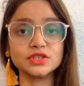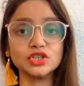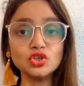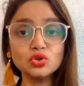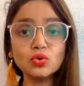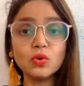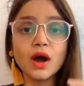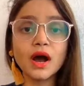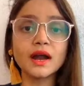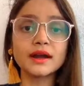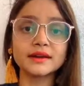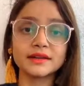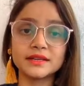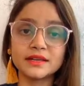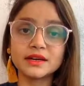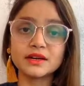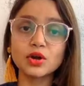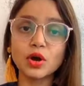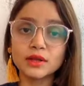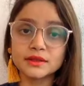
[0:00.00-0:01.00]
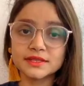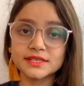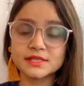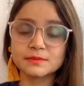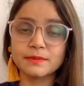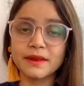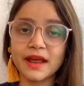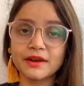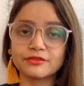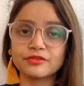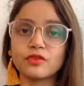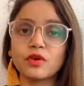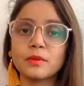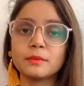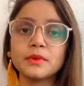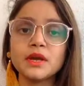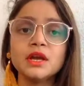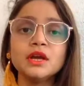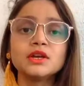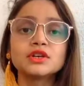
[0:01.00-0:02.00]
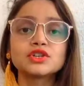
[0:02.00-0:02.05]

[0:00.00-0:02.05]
You are here on this platform